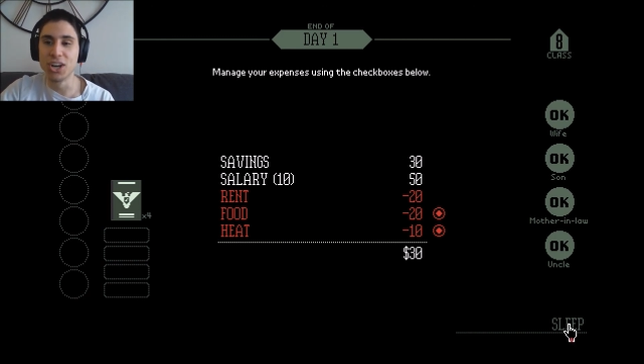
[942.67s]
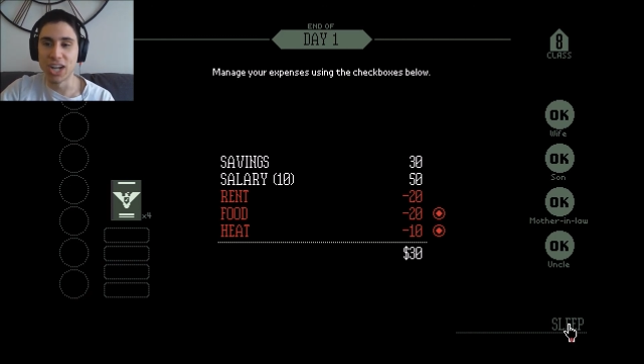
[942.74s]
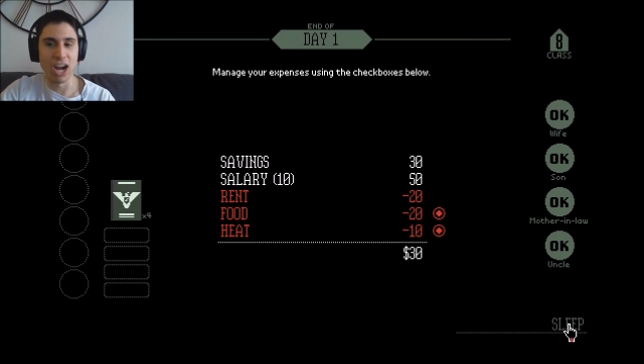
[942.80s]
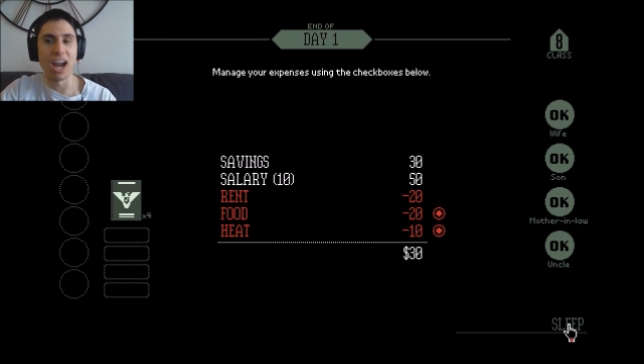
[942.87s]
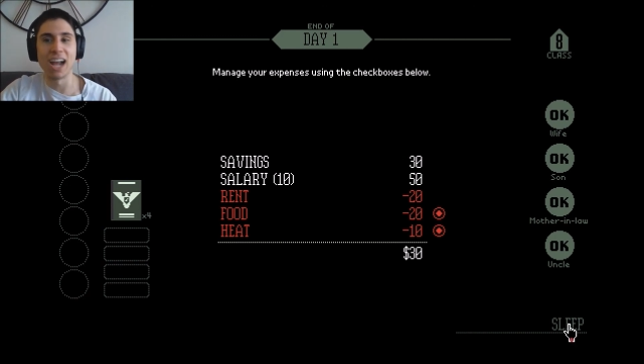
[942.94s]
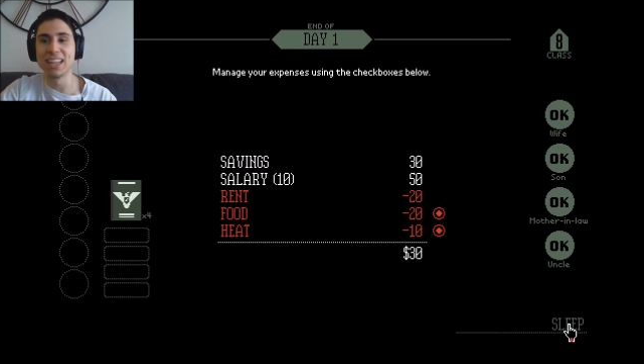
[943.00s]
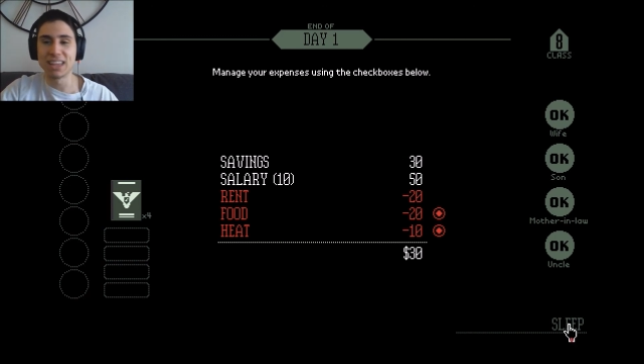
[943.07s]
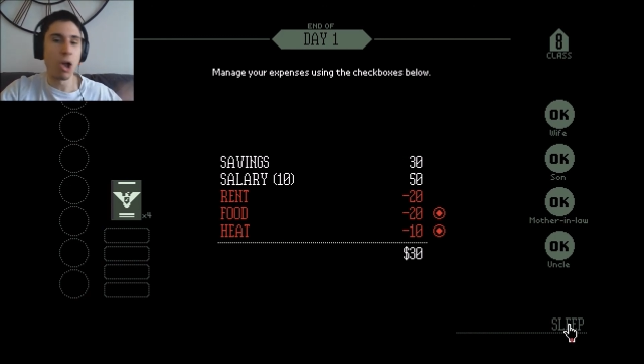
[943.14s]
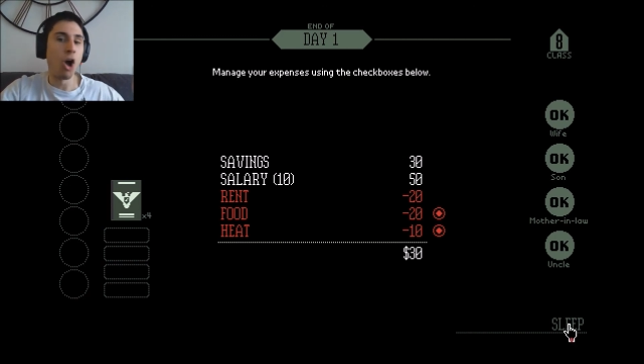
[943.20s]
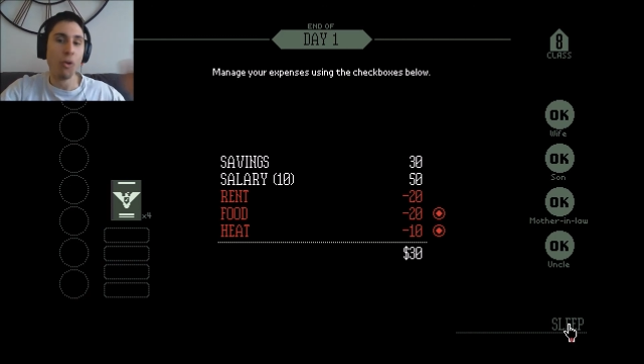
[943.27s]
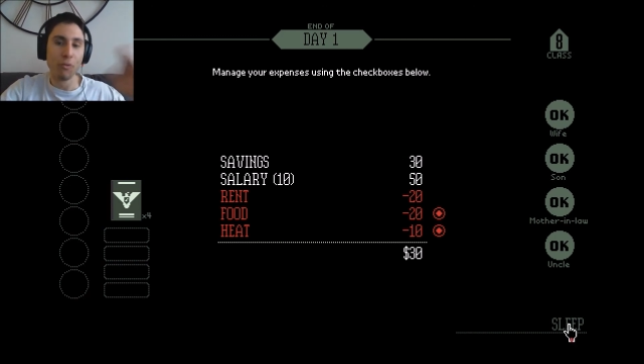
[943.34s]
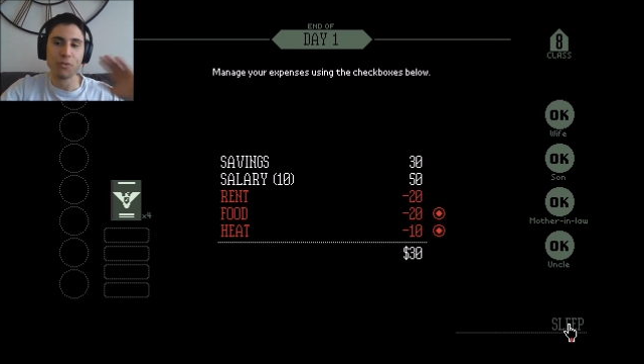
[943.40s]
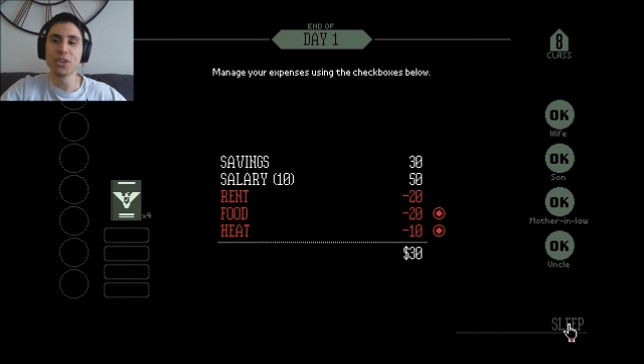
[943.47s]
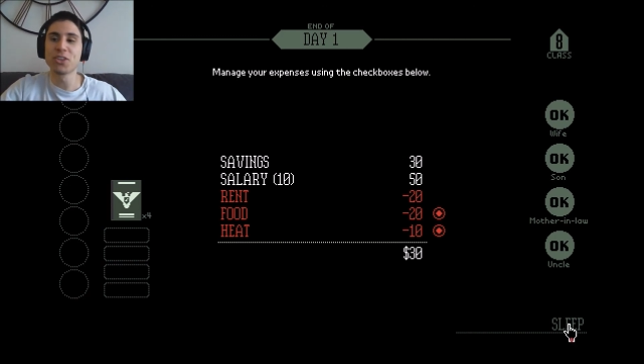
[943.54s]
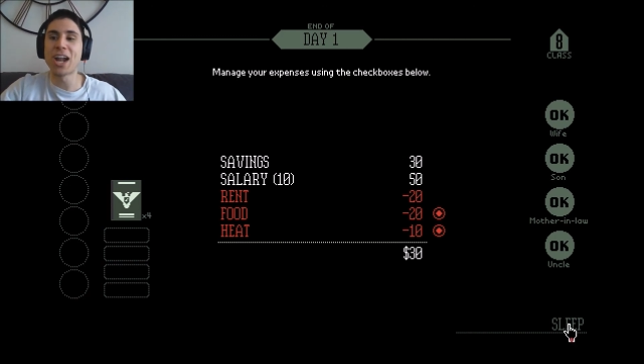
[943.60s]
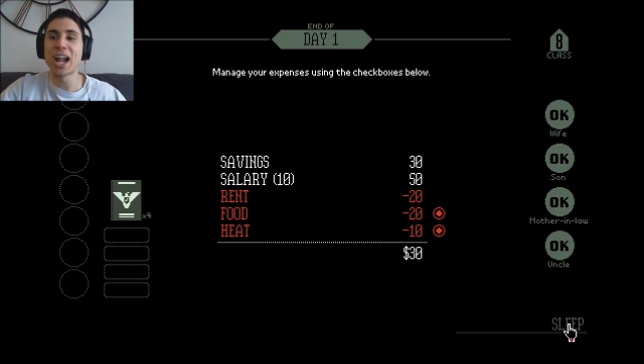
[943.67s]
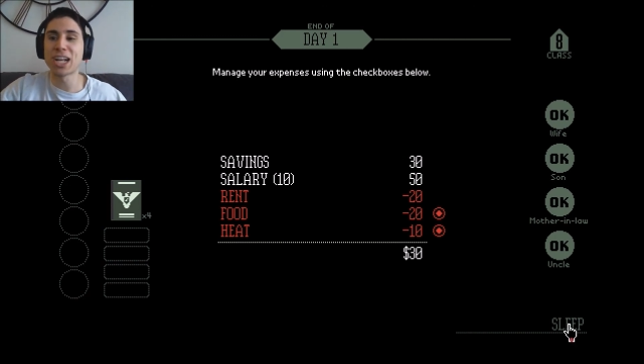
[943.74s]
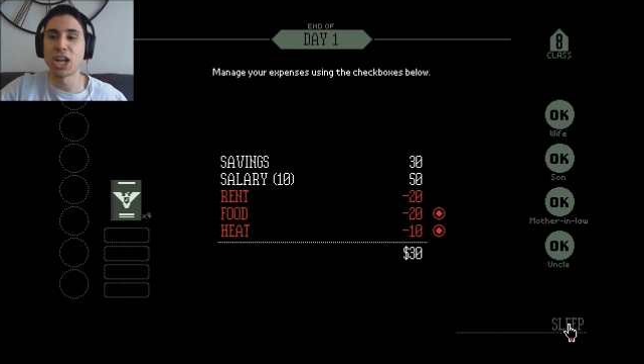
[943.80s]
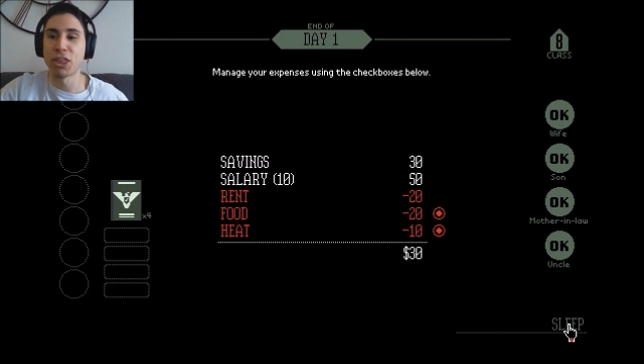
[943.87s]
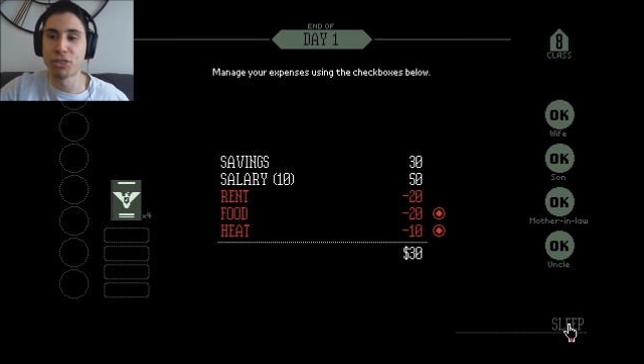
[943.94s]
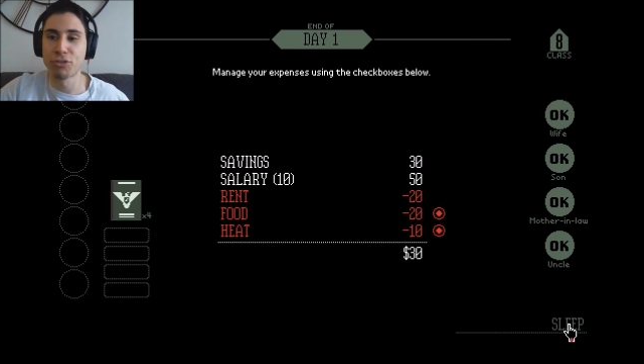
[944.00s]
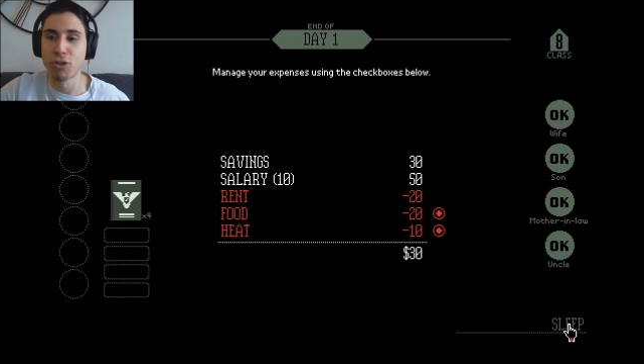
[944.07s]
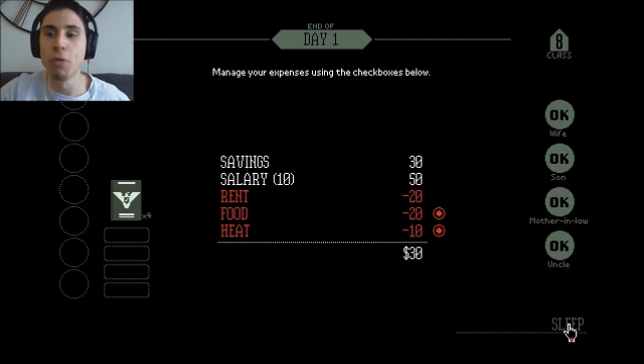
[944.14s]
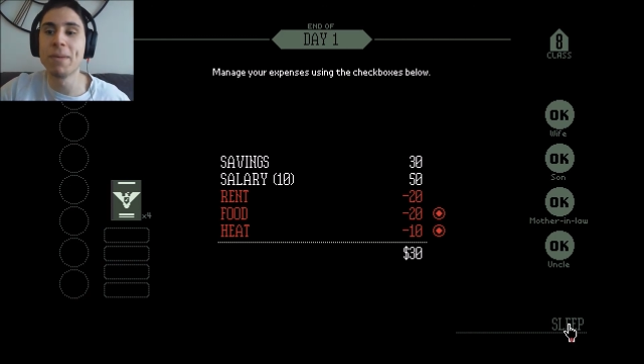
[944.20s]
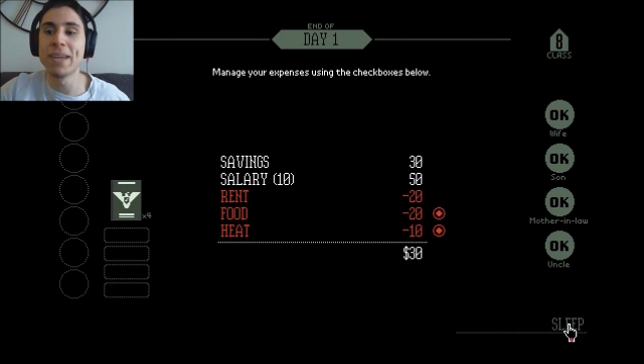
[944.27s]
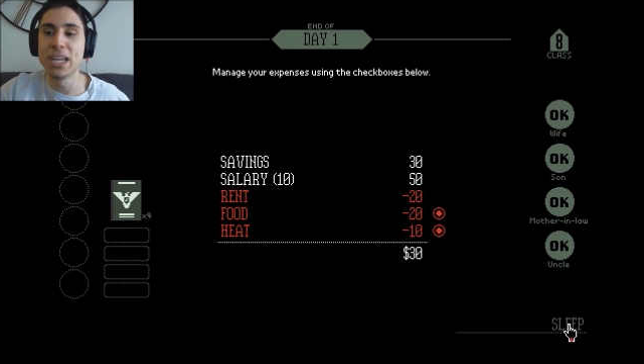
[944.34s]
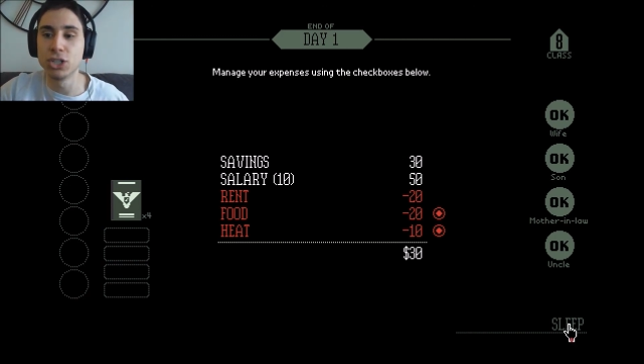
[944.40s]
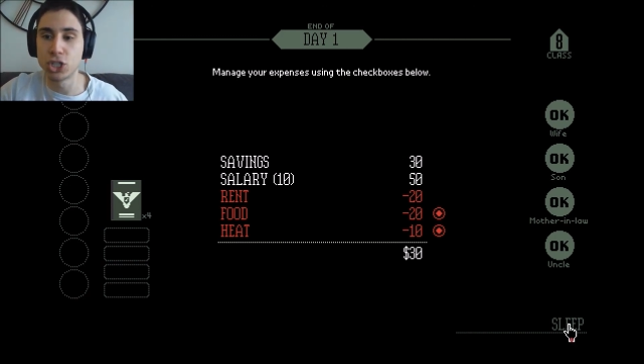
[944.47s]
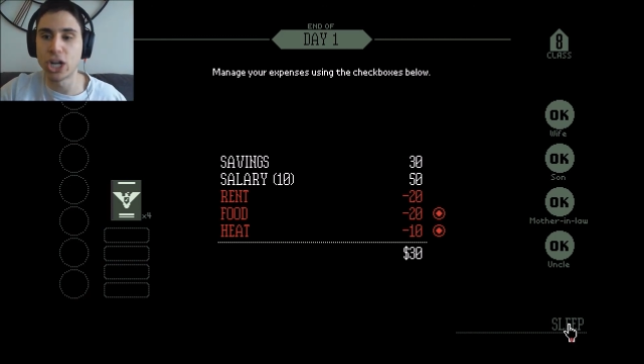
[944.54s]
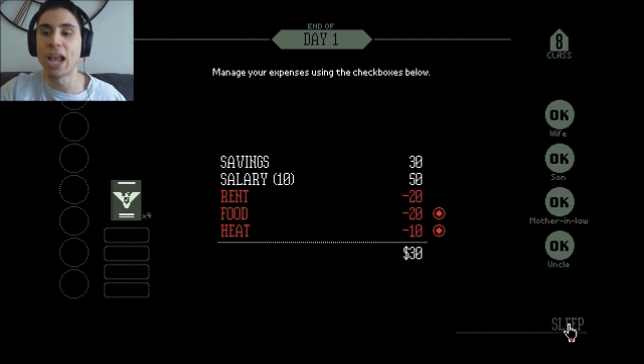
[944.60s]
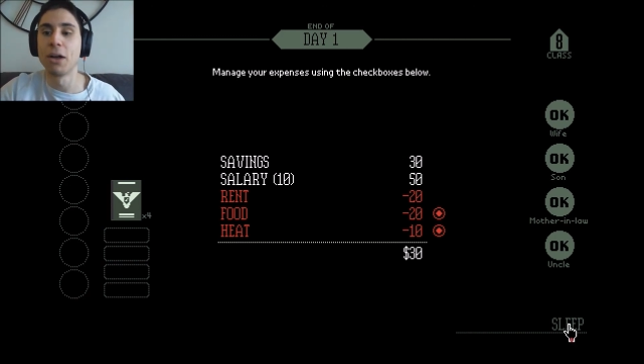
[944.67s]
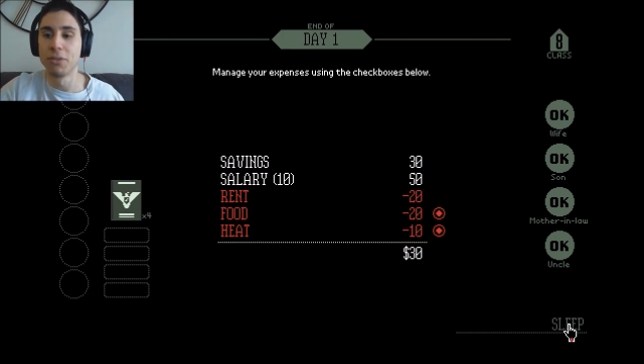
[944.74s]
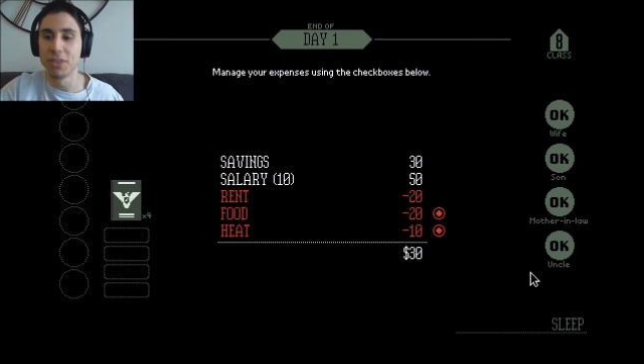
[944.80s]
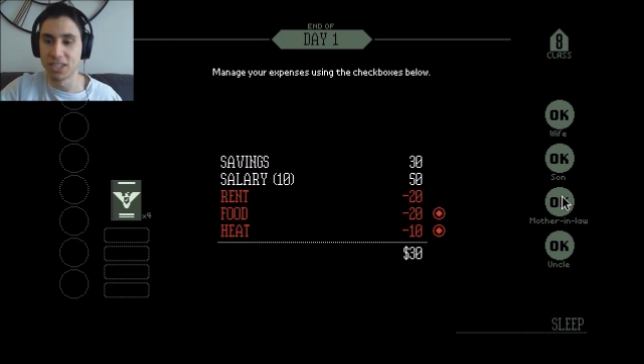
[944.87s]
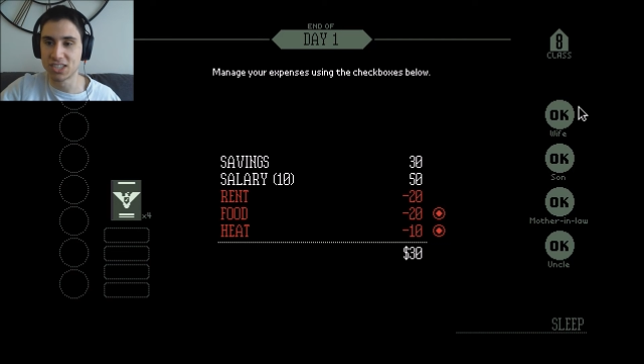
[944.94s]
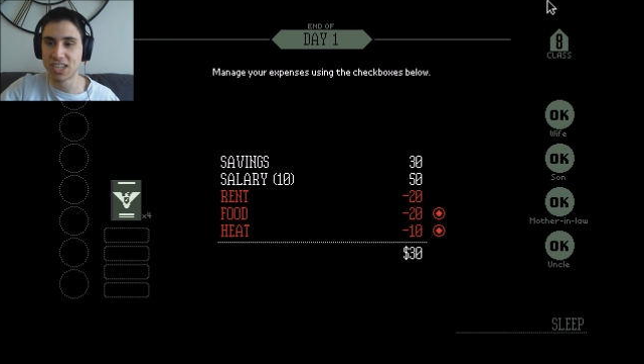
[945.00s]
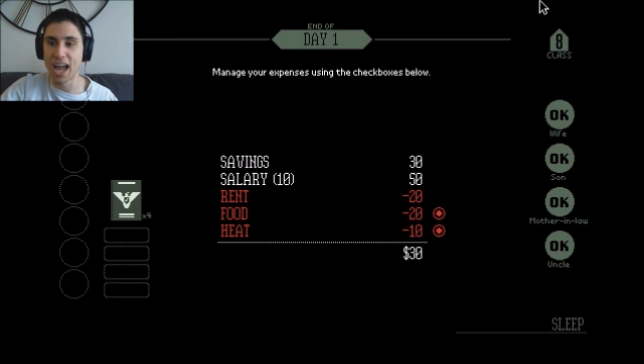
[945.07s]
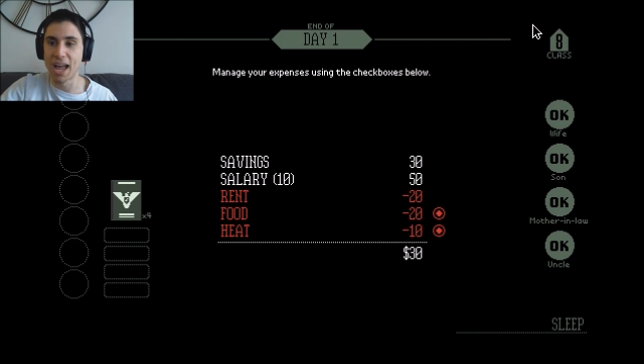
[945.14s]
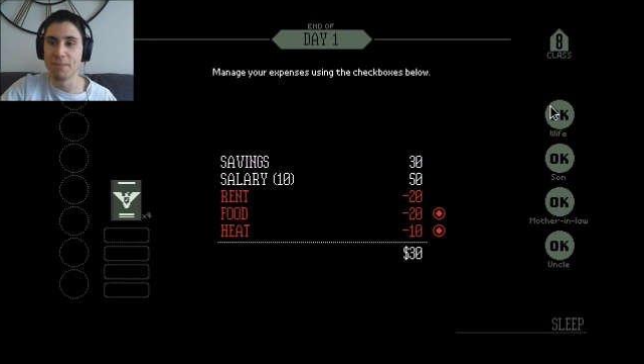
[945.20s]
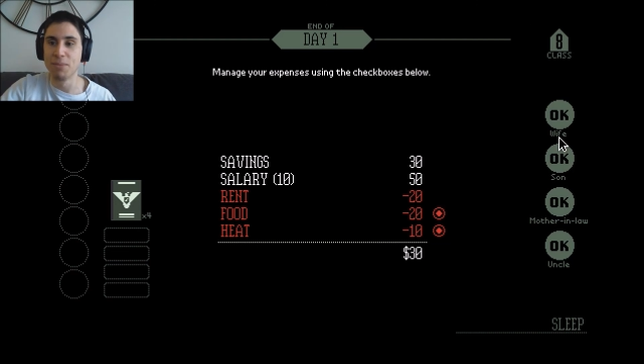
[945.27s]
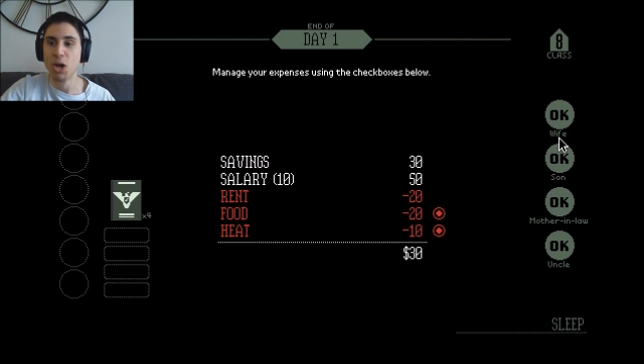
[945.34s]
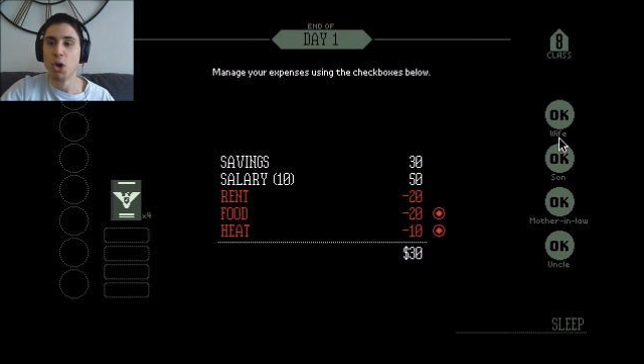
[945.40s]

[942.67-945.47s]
Alright, hopefully they're not going to throw me in jail this time.